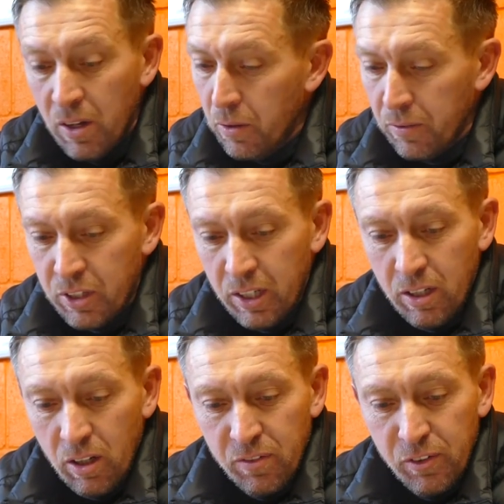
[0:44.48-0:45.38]
I've seen a
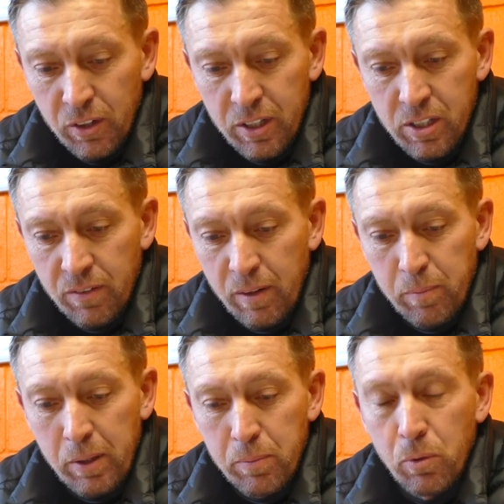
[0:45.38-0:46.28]
lot of footage. I've
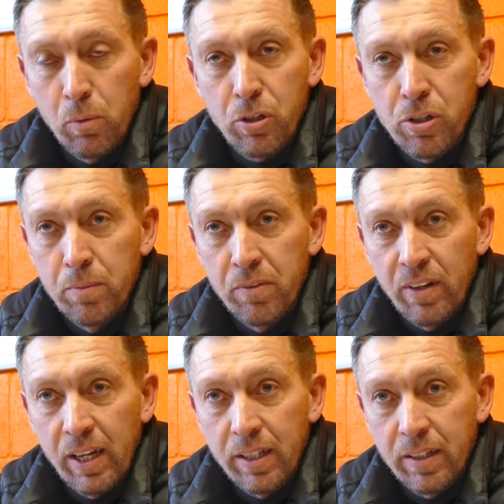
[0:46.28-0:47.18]
had people watch them of
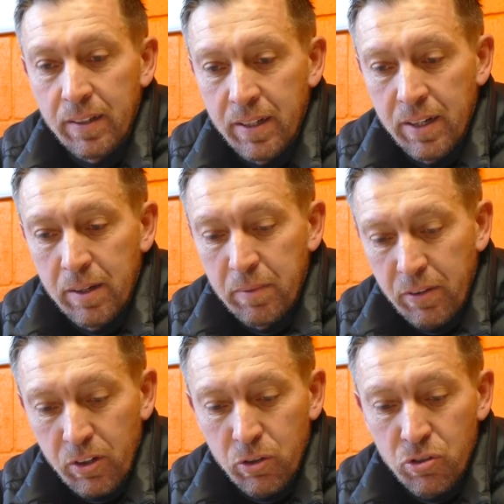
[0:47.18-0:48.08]
late. Um,
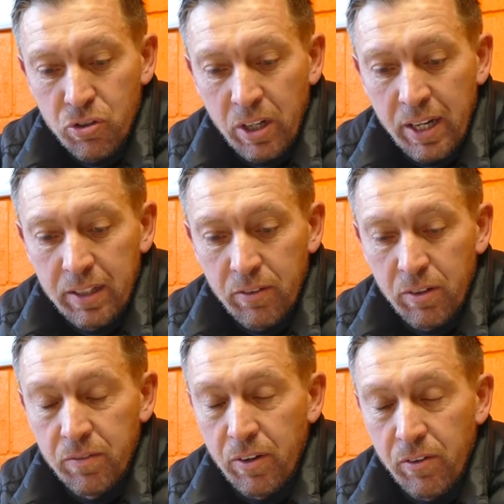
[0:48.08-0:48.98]
they're a good side. They're
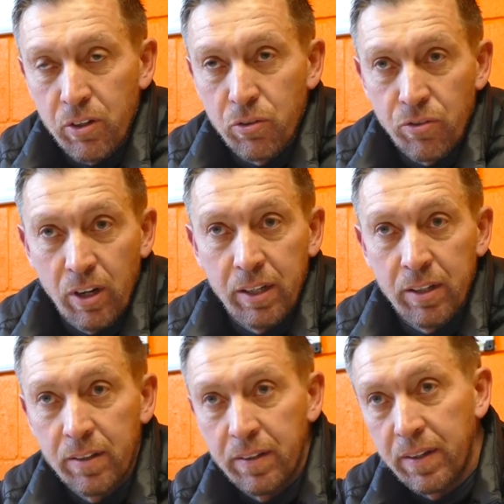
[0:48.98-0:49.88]
on a very good
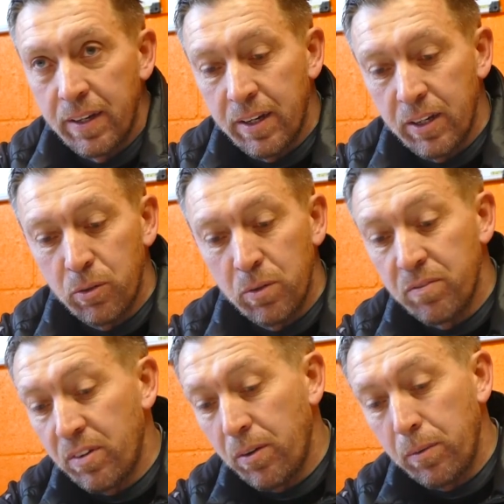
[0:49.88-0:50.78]
run, uh,
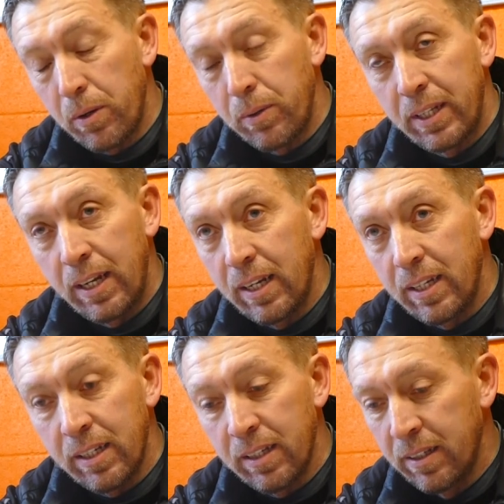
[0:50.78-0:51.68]
doing very well in their
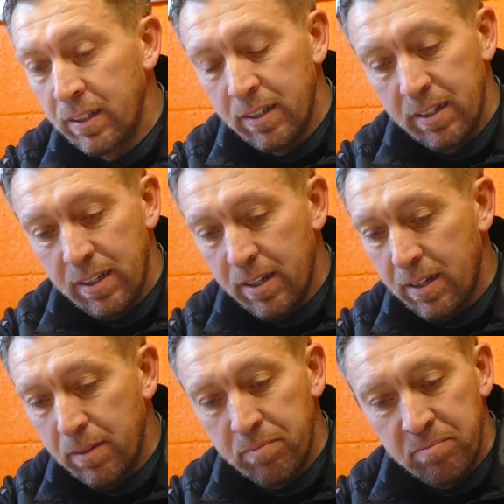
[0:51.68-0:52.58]
league.
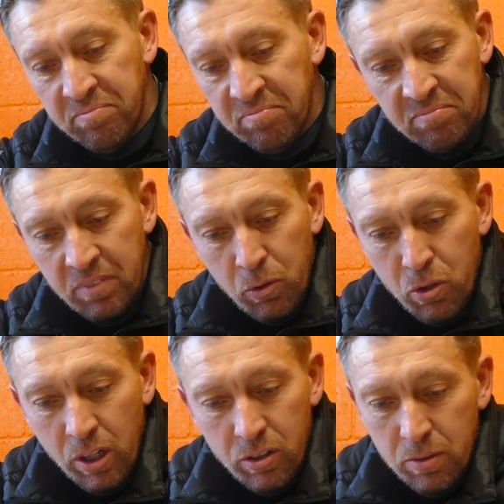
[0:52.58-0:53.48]
Um, no
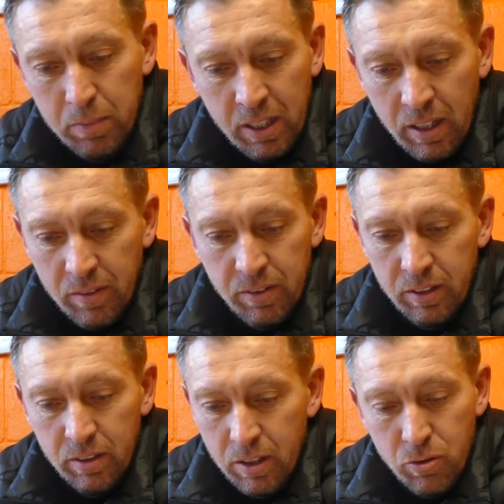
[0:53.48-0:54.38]
chance of me ever
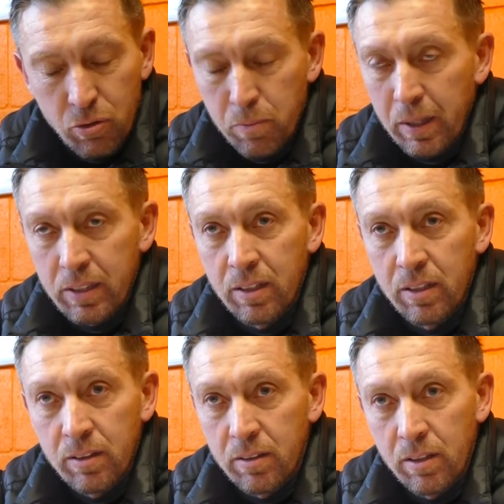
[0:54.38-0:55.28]

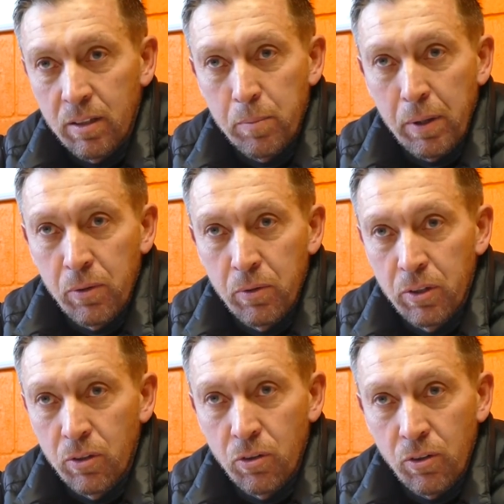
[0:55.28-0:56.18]
disrespecting an an
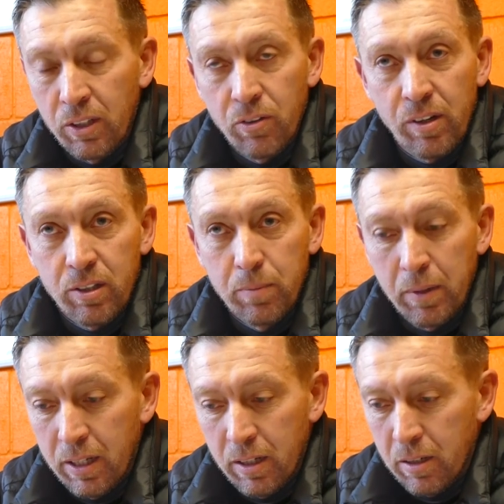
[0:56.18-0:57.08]
opponent or
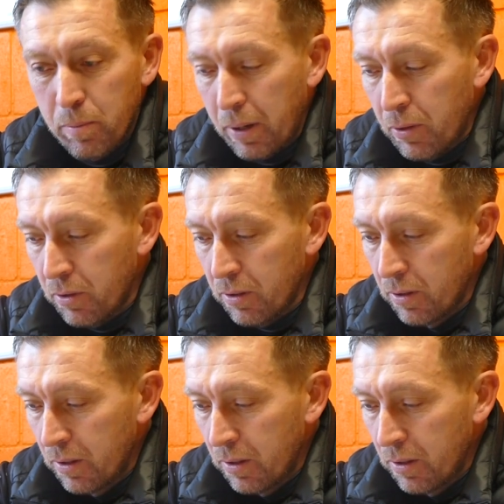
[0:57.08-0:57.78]
underestimating an opponent